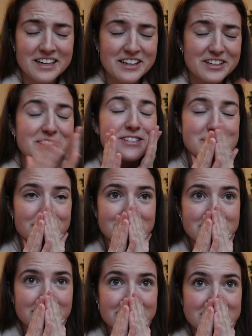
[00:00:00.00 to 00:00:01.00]
They're just so
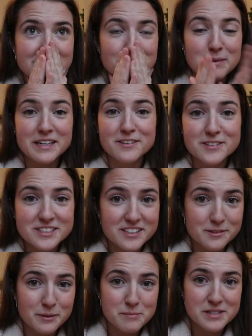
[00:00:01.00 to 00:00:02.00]
expensive, but I looked on
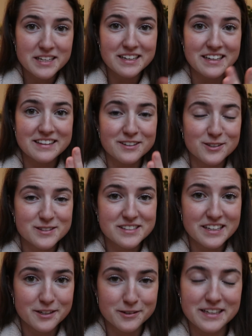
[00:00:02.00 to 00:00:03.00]
the website and they're on
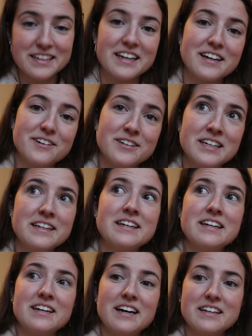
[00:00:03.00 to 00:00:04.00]
sale right now
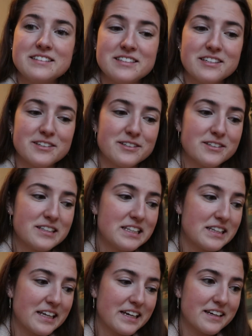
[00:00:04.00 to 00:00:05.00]
until
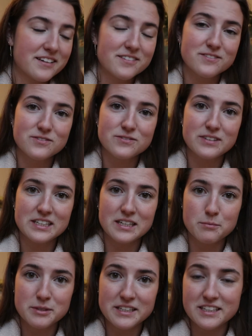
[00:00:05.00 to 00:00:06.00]
like a
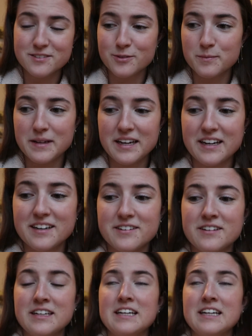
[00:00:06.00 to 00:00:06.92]
couple days from now.